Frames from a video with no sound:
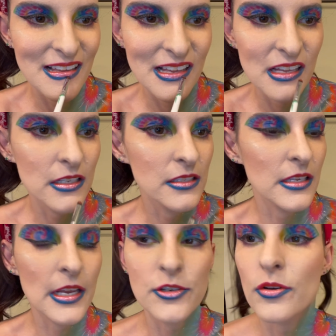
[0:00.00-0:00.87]

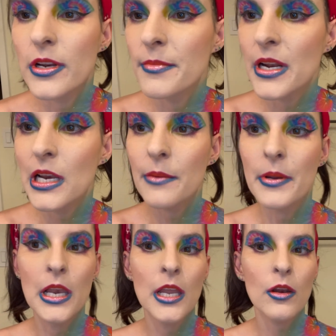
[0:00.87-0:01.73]
Exaggerated my lip a
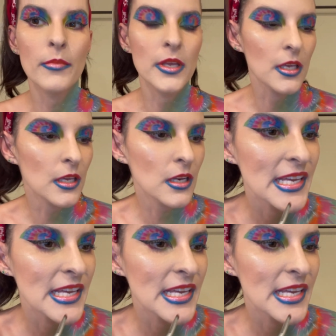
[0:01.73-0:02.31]
little bit.